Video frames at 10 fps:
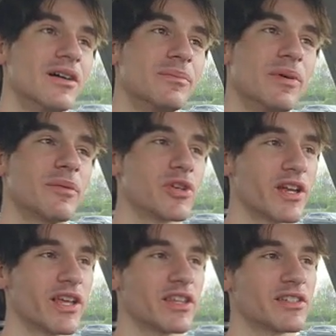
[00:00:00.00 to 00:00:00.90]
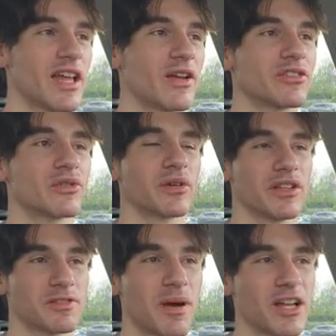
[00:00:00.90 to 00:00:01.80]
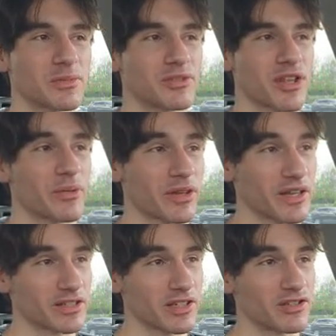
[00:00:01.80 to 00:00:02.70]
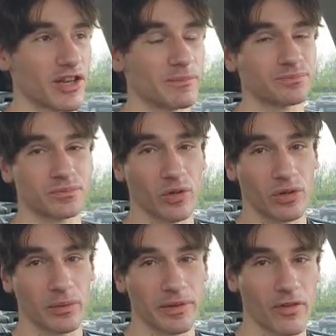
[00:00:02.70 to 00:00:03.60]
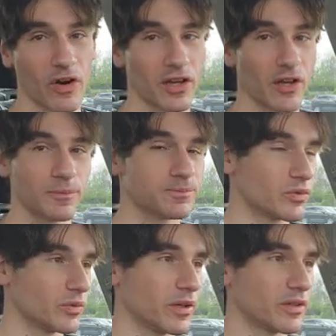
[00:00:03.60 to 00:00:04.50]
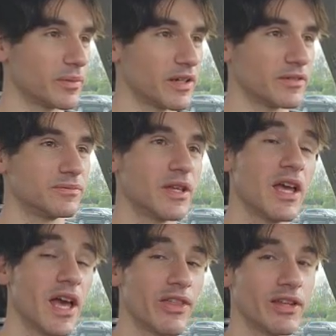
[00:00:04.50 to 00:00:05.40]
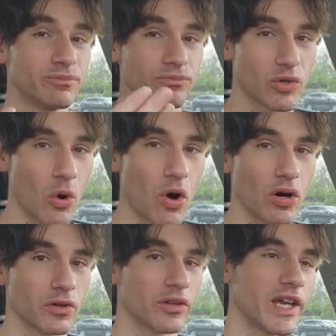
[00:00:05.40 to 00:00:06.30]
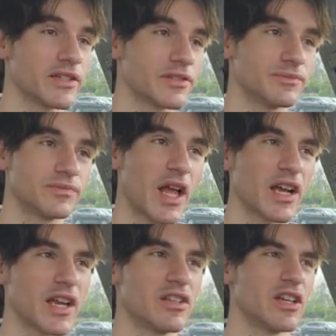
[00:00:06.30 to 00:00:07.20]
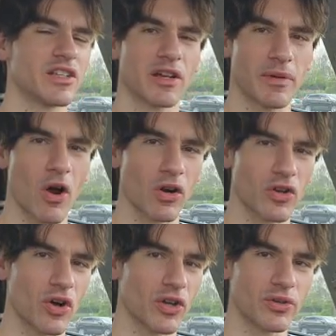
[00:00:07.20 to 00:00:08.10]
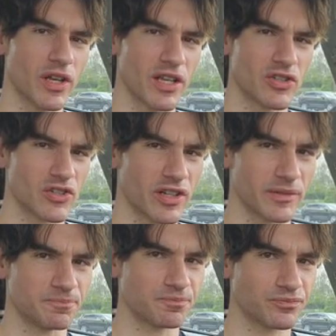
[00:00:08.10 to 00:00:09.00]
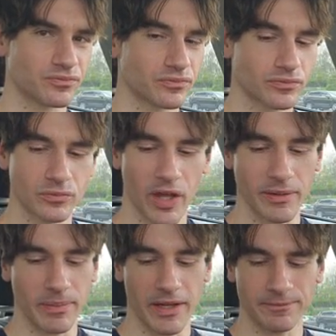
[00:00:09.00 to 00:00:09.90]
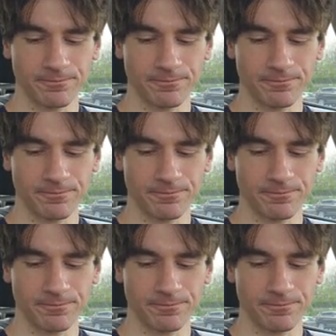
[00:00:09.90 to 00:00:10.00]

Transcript: But I'm trying to get this down as quickly as possible so that we can get to the gym, do a little bit of cardio, and then go hard on legs. It's not gonna be hard cardio today, just a light bit.